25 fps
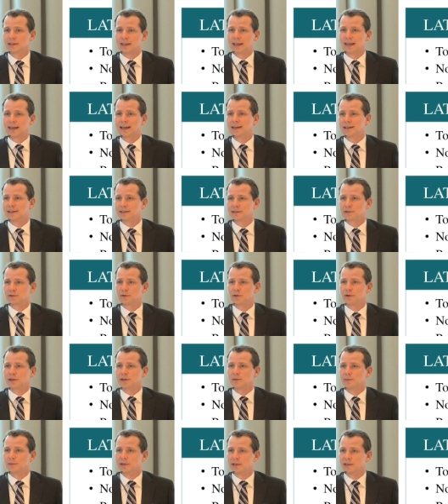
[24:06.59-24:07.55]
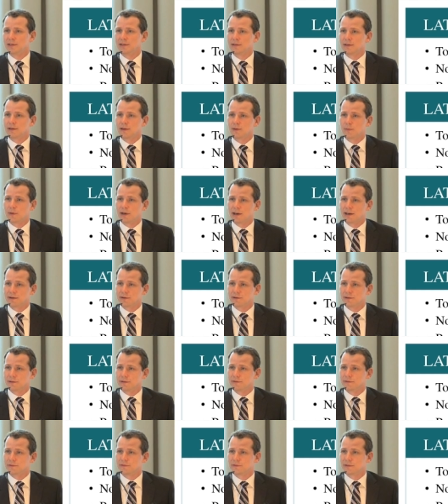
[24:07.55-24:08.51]
again, it's going to be a
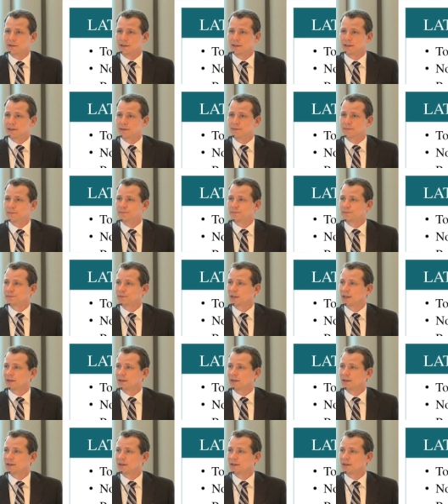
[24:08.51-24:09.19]
matter of